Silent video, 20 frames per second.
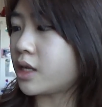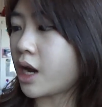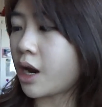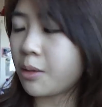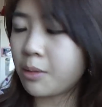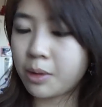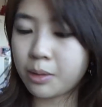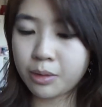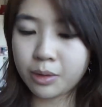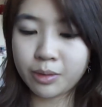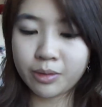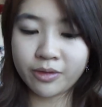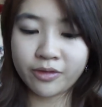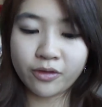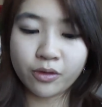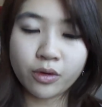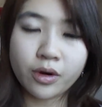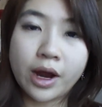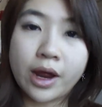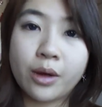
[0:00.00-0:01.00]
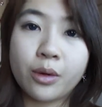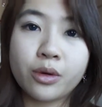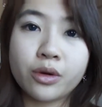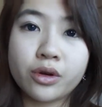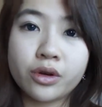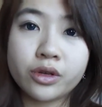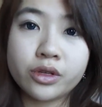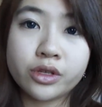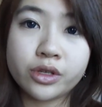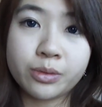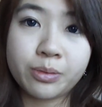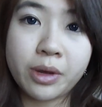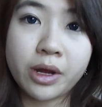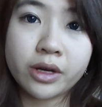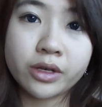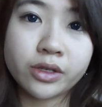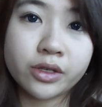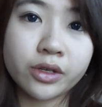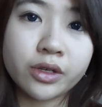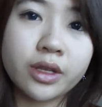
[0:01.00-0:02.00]
I remember before I ordered a pair
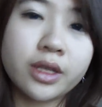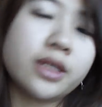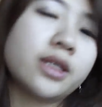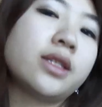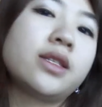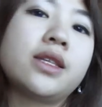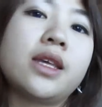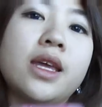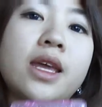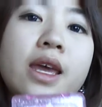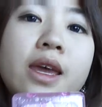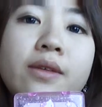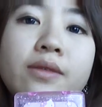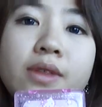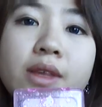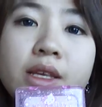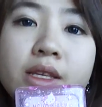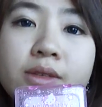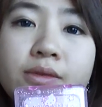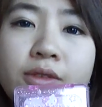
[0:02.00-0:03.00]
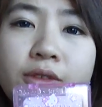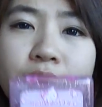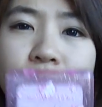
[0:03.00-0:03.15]
of circle lenses, they gave these for